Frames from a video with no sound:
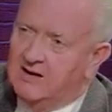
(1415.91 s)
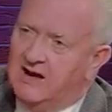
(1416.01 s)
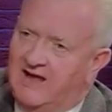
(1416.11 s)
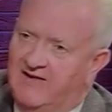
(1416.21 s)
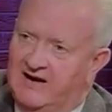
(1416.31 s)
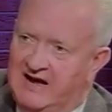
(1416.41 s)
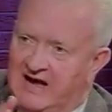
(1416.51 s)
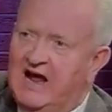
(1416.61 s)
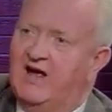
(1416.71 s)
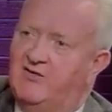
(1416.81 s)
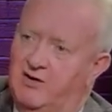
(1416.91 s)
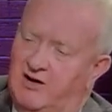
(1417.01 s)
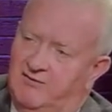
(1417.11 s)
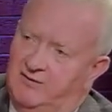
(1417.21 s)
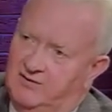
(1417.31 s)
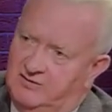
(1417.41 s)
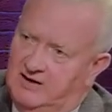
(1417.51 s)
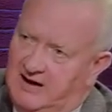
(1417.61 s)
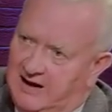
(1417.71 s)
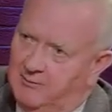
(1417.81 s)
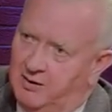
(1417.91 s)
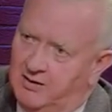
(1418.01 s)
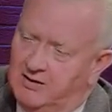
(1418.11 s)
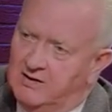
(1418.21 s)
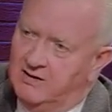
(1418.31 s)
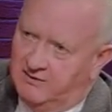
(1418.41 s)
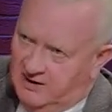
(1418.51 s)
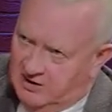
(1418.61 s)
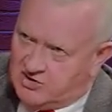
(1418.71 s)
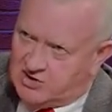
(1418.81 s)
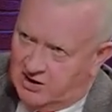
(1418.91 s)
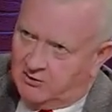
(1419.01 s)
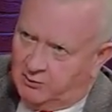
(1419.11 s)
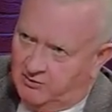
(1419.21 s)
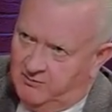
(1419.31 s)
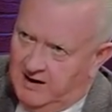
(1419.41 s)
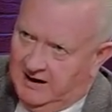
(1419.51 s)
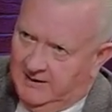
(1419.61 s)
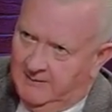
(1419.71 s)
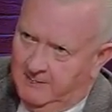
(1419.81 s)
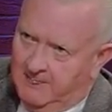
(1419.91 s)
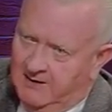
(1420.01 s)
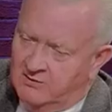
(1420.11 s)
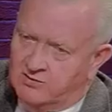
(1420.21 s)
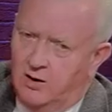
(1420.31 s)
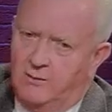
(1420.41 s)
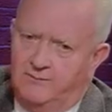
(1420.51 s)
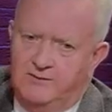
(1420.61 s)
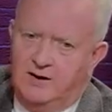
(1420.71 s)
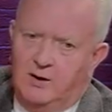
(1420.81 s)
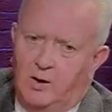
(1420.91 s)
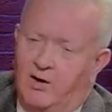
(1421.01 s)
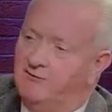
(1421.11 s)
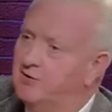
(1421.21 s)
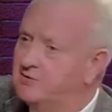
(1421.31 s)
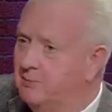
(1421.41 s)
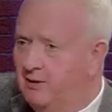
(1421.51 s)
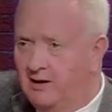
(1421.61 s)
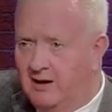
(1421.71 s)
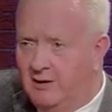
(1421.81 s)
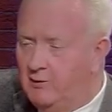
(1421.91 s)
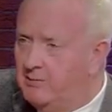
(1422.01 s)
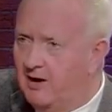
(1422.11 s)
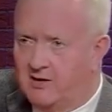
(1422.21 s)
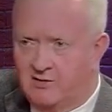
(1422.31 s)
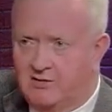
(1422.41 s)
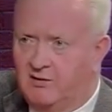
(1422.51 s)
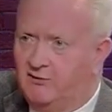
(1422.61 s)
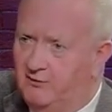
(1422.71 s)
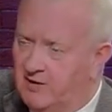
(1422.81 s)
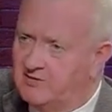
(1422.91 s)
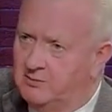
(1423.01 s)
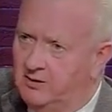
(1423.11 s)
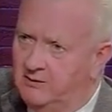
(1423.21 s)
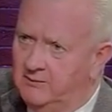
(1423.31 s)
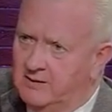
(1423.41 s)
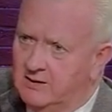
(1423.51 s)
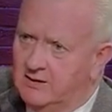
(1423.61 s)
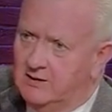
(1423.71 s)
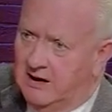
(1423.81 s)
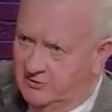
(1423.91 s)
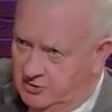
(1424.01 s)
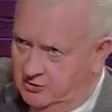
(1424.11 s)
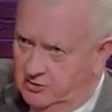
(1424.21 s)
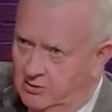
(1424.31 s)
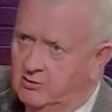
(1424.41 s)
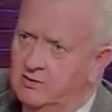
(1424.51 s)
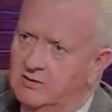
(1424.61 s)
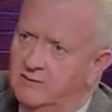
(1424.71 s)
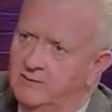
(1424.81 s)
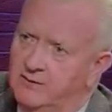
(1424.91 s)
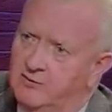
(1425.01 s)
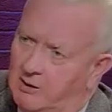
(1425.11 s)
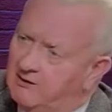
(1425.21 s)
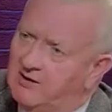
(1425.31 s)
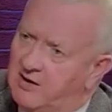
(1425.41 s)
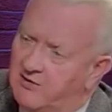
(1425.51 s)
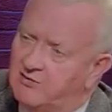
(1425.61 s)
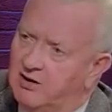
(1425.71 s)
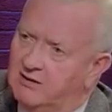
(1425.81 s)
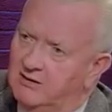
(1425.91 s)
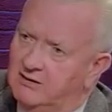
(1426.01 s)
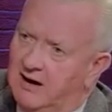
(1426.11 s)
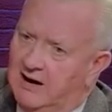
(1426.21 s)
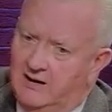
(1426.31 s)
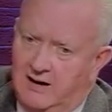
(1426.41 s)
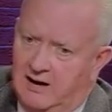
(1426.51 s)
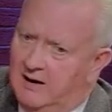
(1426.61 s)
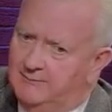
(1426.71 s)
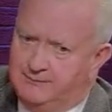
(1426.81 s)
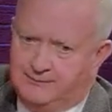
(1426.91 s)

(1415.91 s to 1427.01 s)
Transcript: and then he has an office in Hamburg that he shares with me. So, our visibility, we make ourselves visible, as you do, throughout the district. And, the